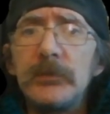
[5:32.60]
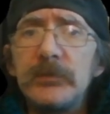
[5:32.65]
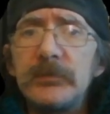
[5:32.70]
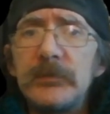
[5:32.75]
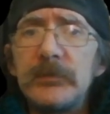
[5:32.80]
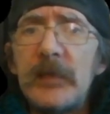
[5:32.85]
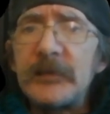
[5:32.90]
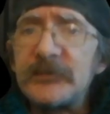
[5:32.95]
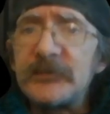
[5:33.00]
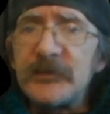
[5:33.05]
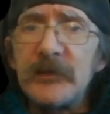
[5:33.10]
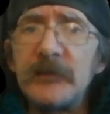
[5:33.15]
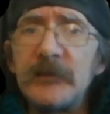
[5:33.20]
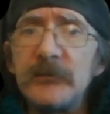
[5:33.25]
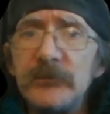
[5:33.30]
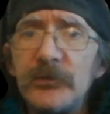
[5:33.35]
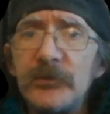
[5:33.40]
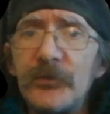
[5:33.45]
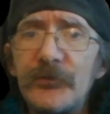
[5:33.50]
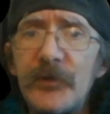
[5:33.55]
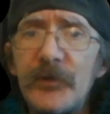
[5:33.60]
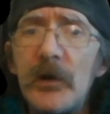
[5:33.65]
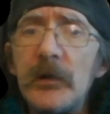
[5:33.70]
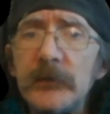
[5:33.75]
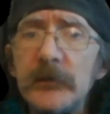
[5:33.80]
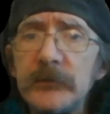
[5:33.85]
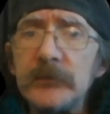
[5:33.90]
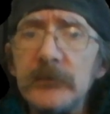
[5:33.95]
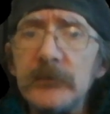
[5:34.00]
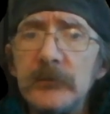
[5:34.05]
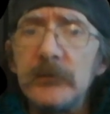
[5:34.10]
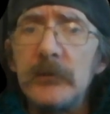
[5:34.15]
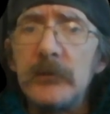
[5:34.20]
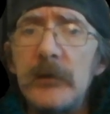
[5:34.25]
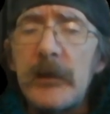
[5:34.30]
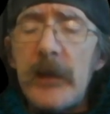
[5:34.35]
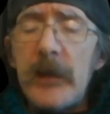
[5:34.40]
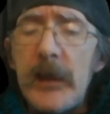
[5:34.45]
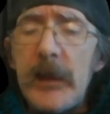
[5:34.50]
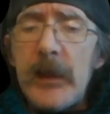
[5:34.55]
That's it. You're done.
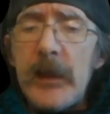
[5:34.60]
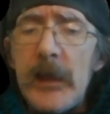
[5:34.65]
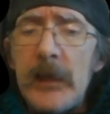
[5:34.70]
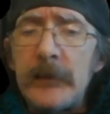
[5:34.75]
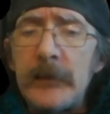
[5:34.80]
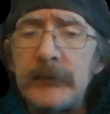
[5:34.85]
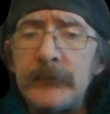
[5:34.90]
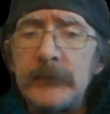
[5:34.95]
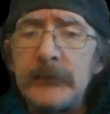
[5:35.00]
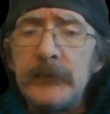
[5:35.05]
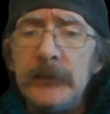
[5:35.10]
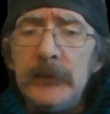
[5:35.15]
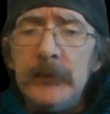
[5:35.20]
And